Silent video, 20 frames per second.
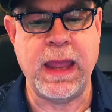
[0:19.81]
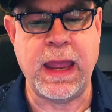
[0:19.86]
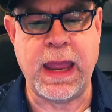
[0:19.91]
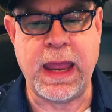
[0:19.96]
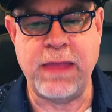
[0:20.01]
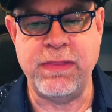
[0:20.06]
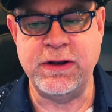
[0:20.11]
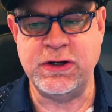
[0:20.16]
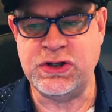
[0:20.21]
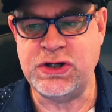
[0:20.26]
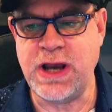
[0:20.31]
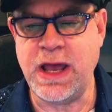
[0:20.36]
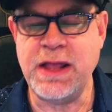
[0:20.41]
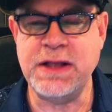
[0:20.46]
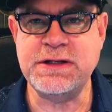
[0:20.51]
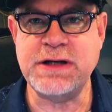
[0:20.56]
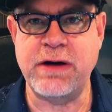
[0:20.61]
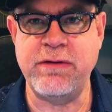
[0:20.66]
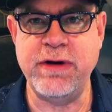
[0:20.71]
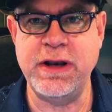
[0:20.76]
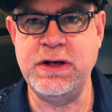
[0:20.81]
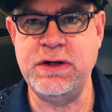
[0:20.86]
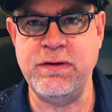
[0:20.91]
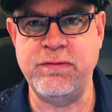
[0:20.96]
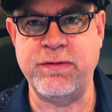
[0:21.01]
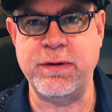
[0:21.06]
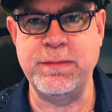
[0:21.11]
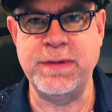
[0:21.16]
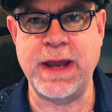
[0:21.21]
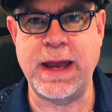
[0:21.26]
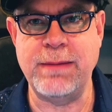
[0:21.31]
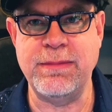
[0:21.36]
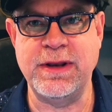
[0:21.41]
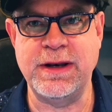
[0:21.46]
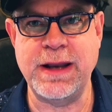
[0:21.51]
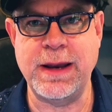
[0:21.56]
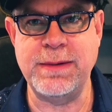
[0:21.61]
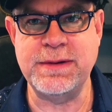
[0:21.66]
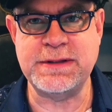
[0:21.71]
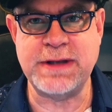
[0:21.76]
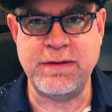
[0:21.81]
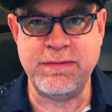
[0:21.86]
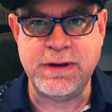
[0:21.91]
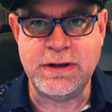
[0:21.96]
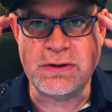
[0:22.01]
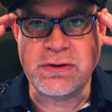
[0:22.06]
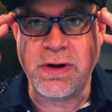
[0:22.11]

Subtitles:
And the challenge I run into from time to time is I have these